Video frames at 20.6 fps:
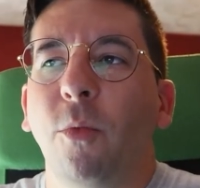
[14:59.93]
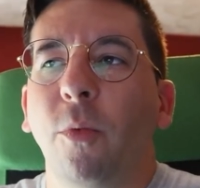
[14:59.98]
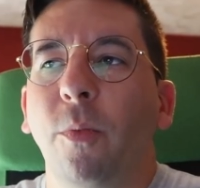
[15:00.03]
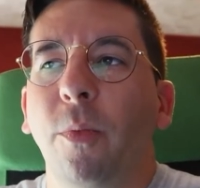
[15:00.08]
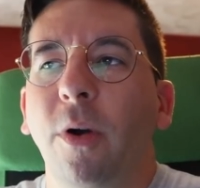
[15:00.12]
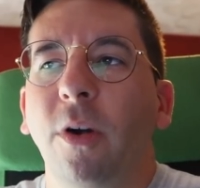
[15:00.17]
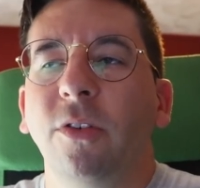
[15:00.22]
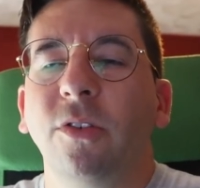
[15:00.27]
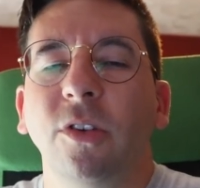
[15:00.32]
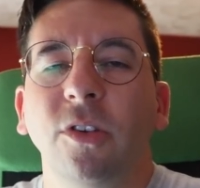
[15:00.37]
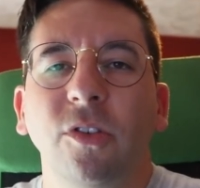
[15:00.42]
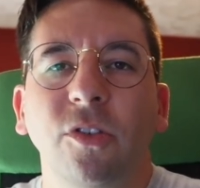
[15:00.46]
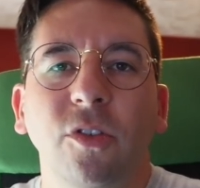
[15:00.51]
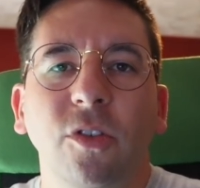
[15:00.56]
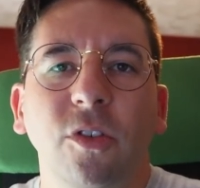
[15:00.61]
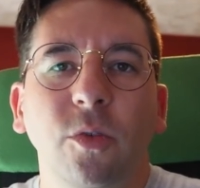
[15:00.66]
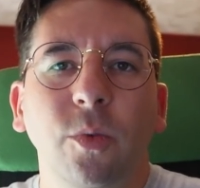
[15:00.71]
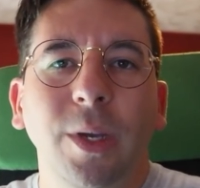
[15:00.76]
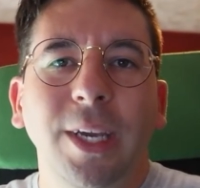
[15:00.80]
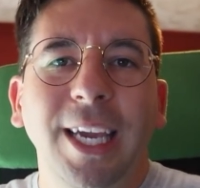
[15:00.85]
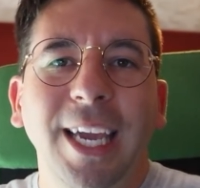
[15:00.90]
We'll post it as
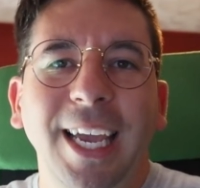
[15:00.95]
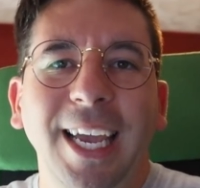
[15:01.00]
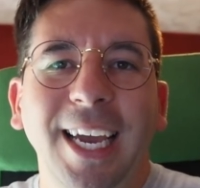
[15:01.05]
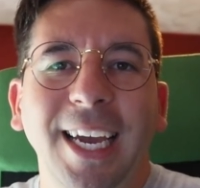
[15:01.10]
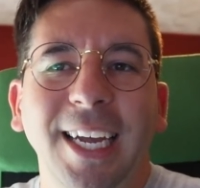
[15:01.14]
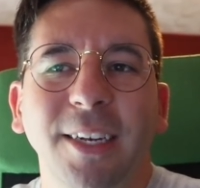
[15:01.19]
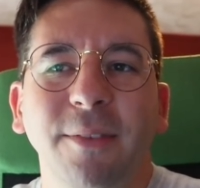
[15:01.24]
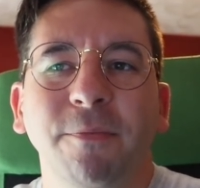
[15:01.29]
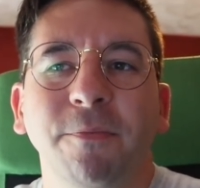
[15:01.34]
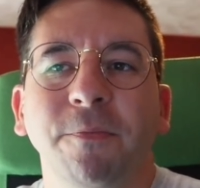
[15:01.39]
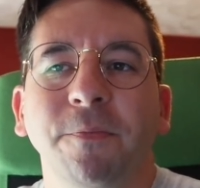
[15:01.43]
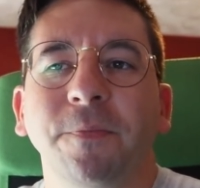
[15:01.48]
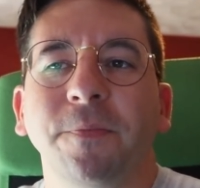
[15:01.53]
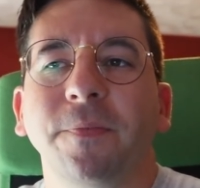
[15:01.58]
soon as we can.